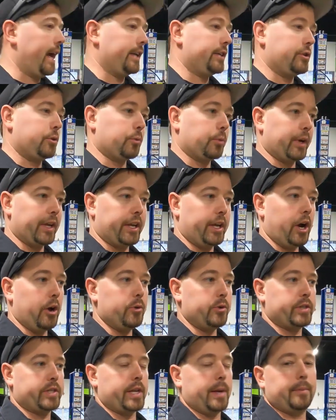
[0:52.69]
we had to
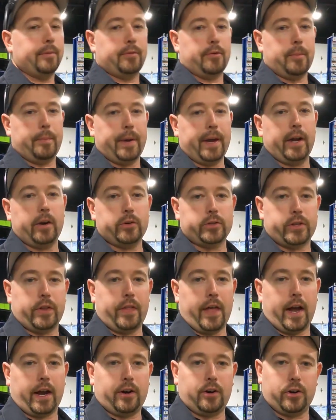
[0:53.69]
recoat some of the panels
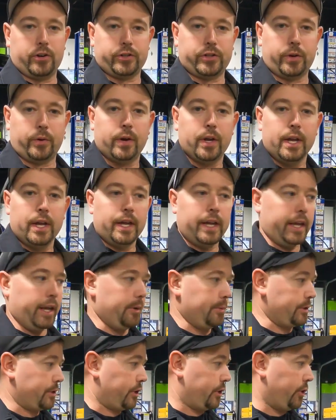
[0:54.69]
on that car. So
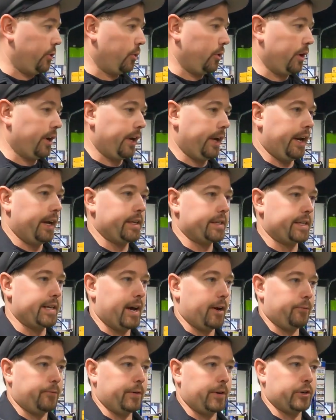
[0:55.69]
it was curing, it is
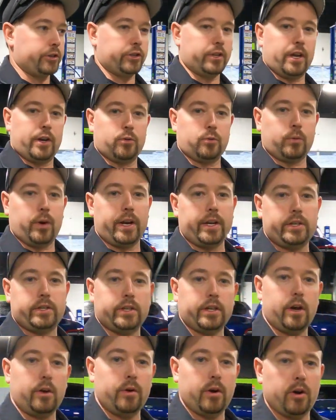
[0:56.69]
now finished and ready
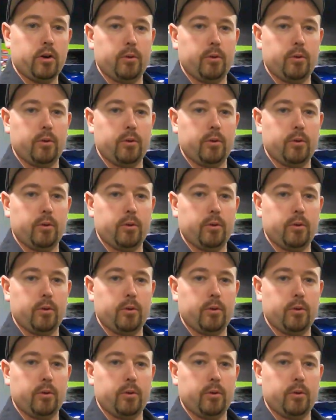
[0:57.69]
to go